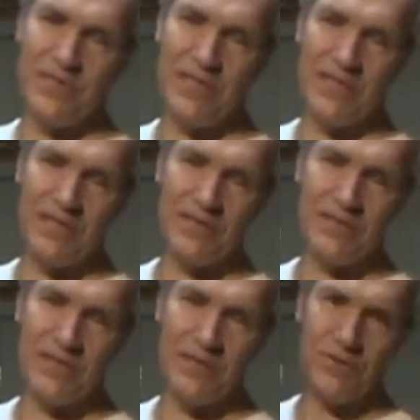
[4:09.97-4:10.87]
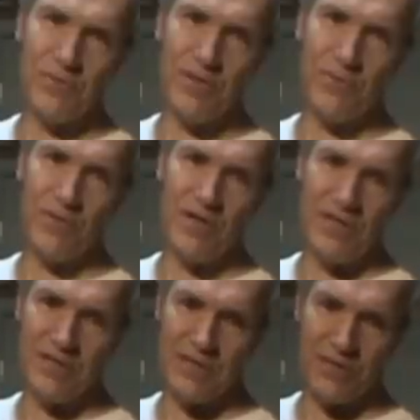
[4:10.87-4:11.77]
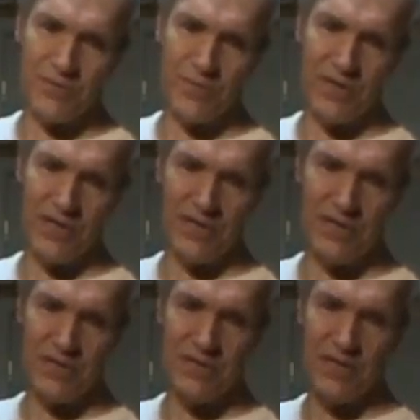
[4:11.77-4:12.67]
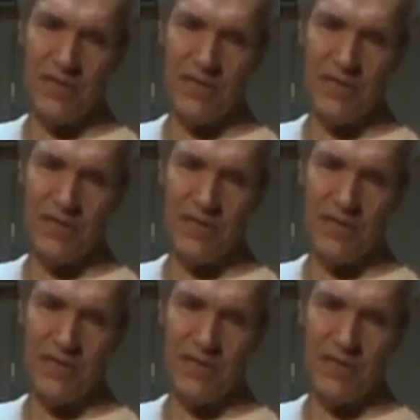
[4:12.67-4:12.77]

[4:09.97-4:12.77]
See, there's what it was, there's what it is,